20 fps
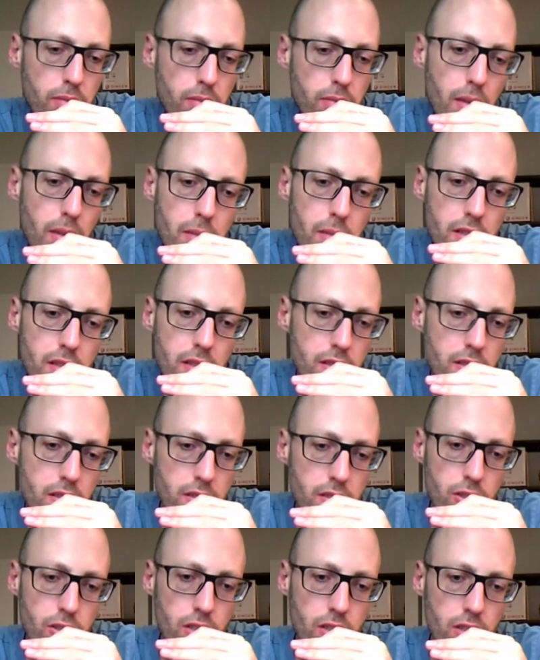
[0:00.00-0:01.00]
Maybe it's
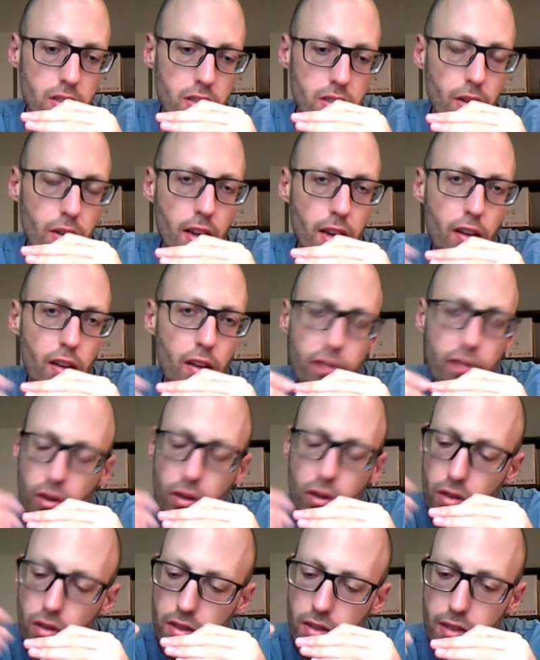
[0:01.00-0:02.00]
just a regular phone
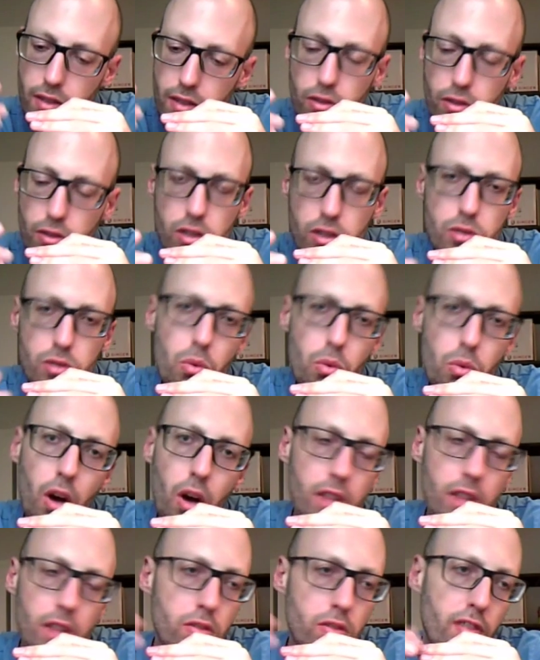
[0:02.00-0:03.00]
call, then you'll just
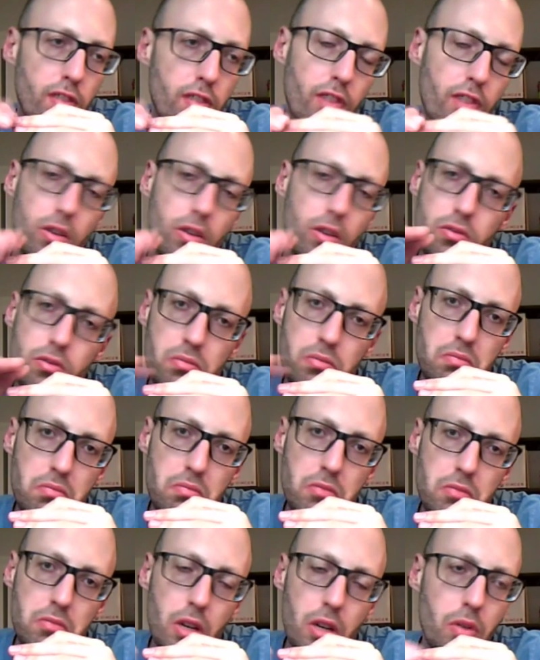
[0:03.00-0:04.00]
walk to the phone,
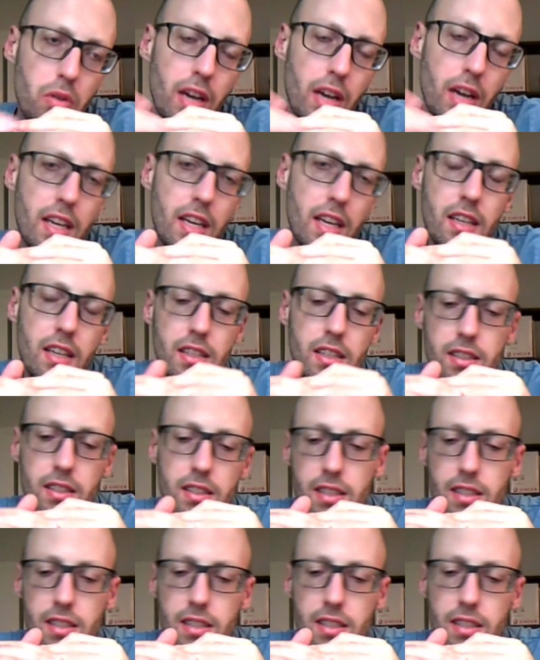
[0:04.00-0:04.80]
no running needed.